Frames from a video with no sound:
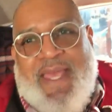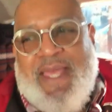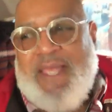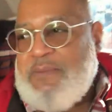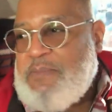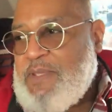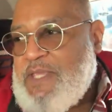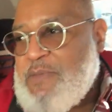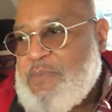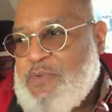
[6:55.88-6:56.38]

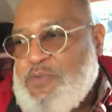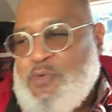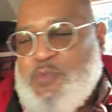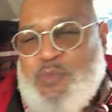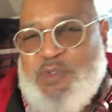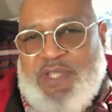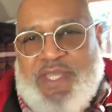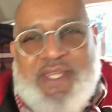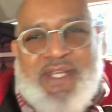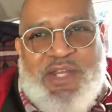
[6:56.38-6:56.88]
people
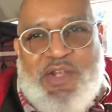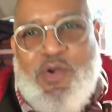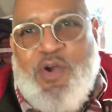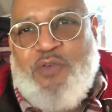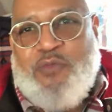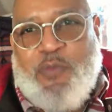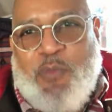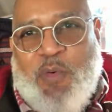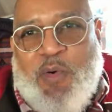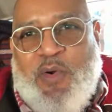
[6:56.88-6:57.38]
were getting
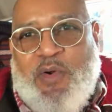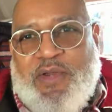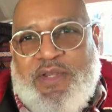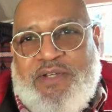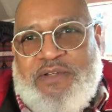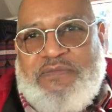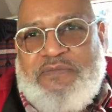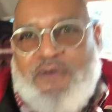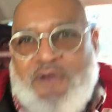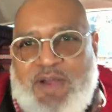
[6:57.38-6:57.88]
off work and
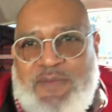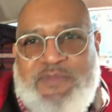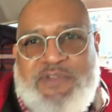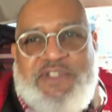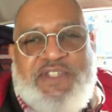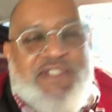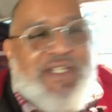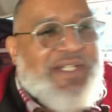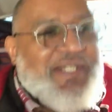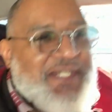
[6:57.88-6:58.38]
the farms were
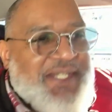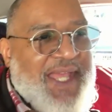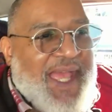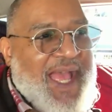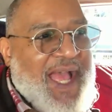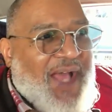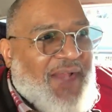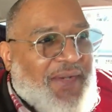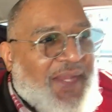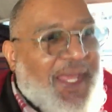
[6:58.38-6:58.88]
shutting
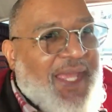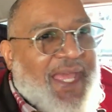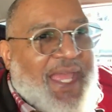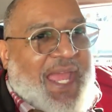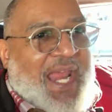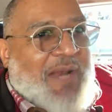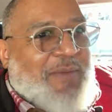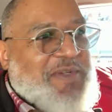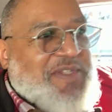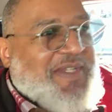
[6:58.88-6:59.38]
down,
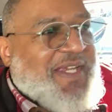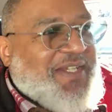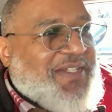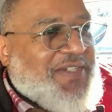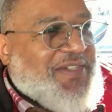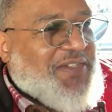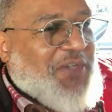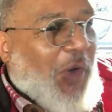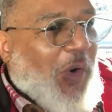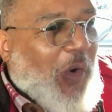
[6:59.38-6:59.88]
and it was like
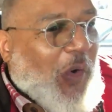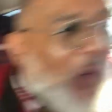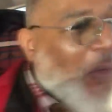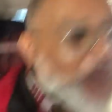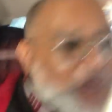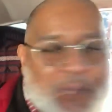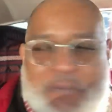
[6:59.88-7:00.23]
this whole. There were some